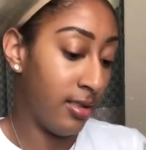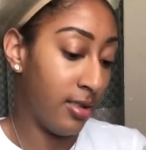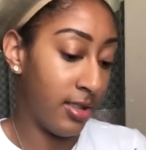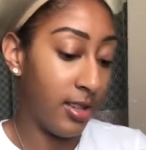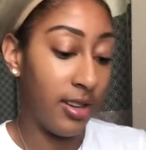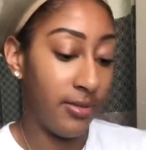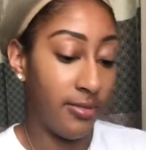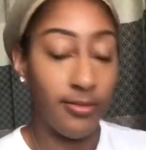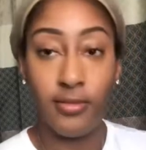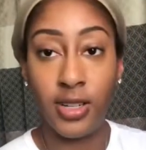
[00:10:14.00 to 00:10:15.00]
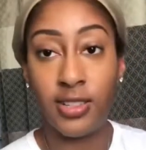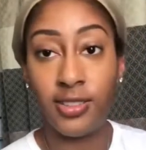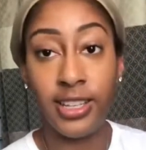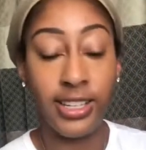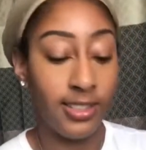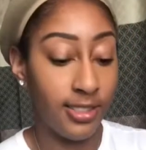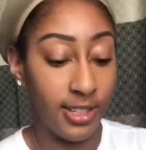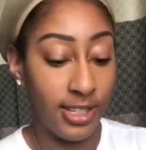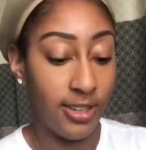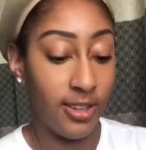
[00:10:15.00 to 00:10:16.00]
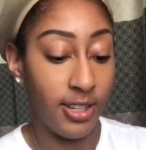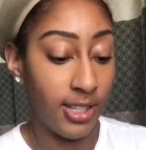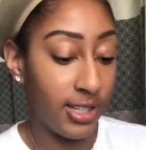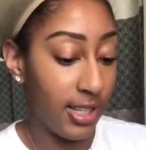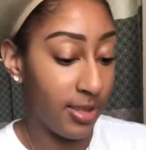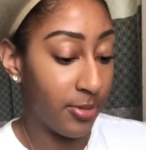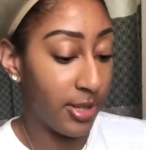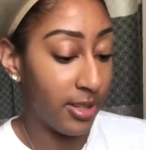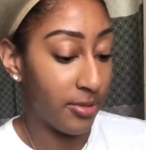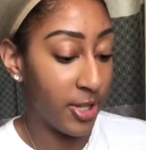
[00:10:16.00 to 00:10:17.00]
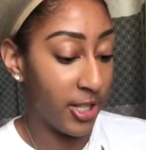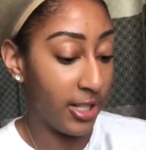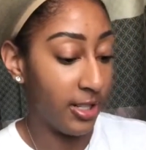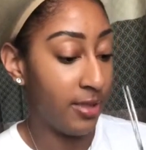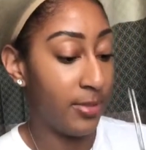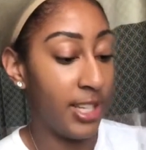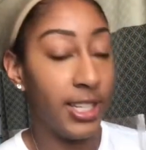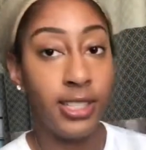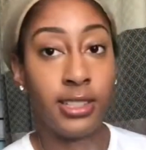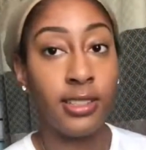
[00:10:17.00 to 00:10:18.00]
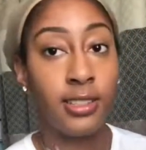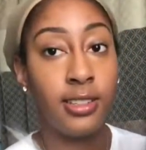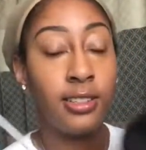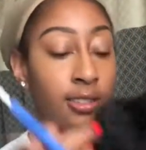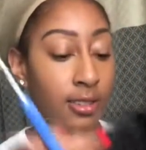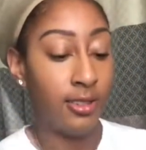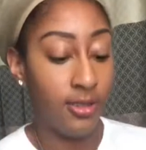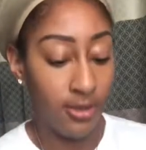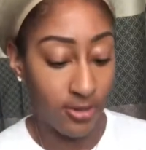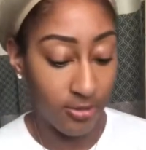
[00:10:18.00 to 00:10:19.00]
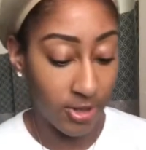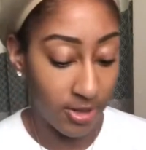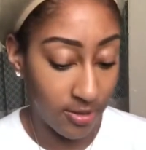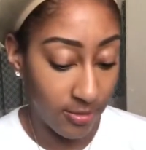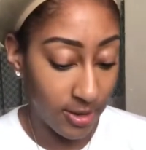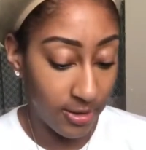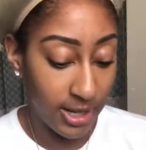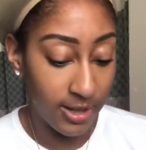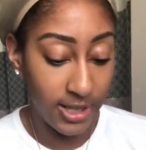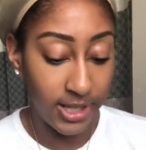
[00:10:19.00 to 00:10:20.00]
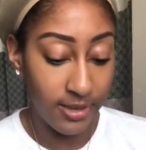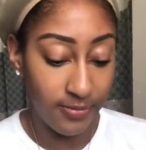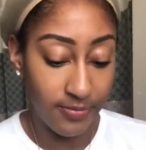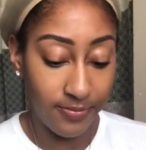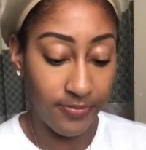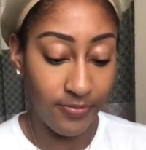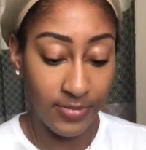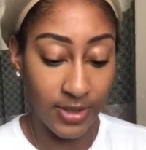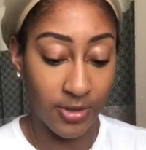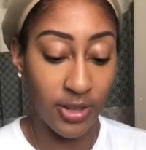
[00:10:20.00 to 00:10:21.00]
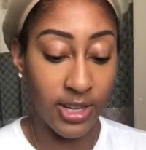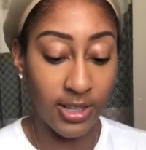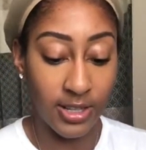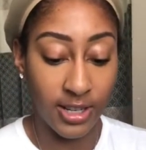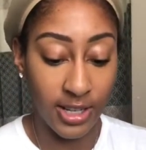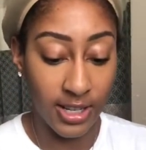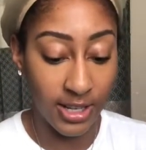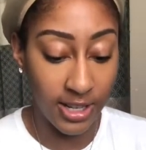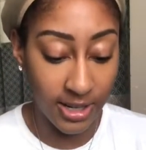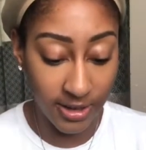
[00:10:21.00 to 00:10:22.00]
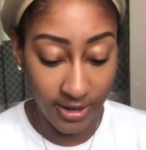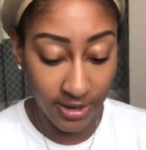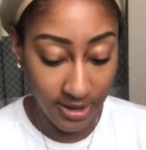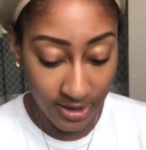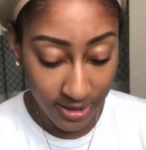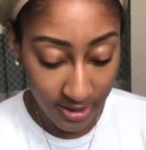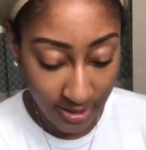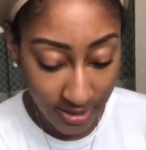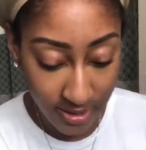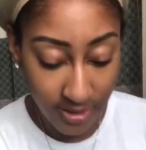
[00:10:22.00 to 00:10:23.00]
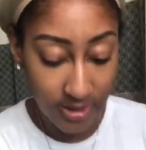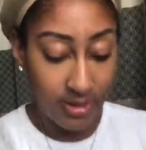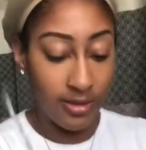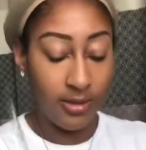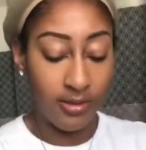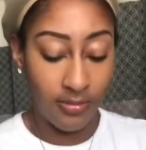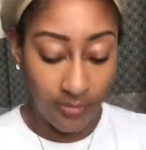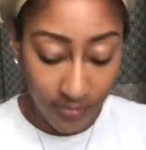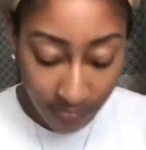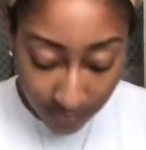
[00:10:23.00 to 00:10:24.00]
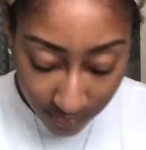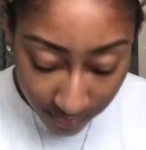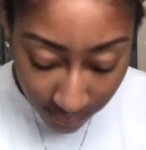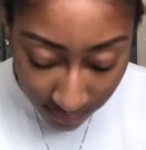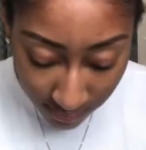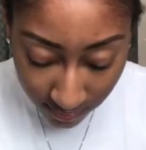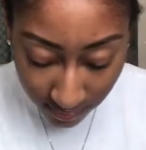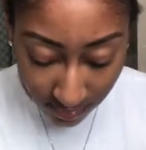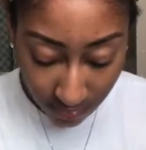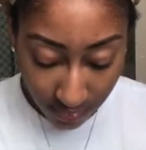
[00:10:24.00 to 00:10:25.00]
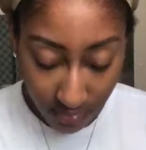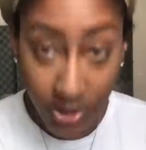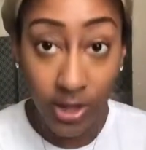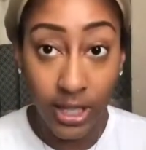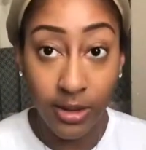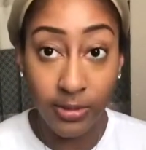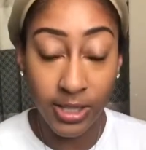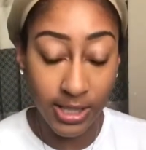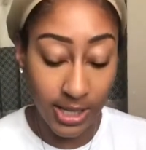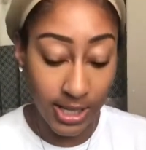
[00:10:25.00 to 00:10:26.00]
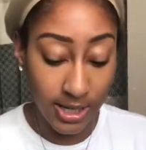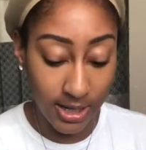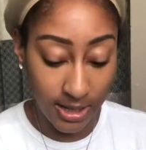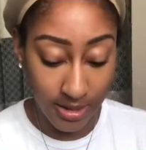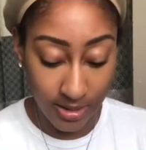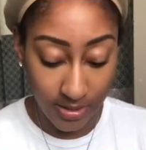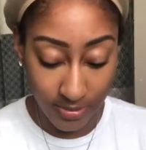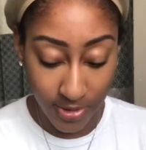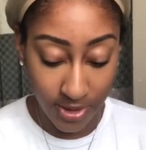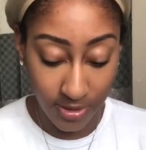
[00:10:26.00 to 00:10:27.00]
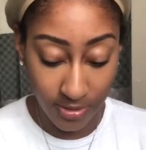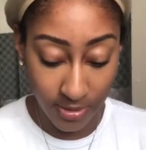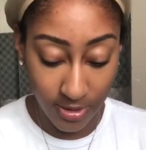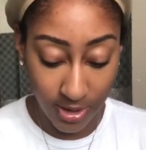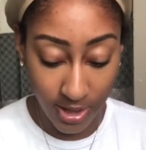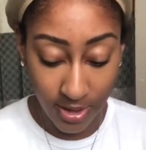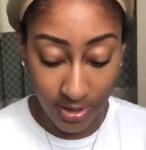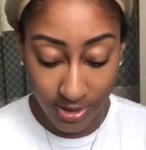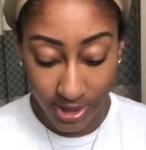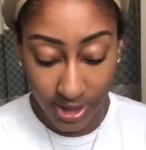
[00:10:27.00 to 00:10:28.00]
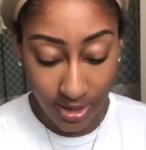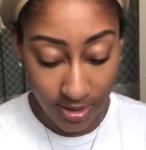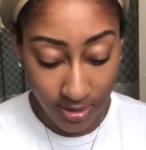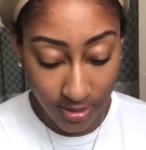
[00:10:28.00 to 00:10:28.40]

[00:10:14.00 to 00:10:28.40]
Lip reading: There's not much lace on here. Honestly, it's a pretty small piece. So I'm just gonna follow the hairline and try not to cut any hair. I'm starting at one side and I'm gonna go to the other side.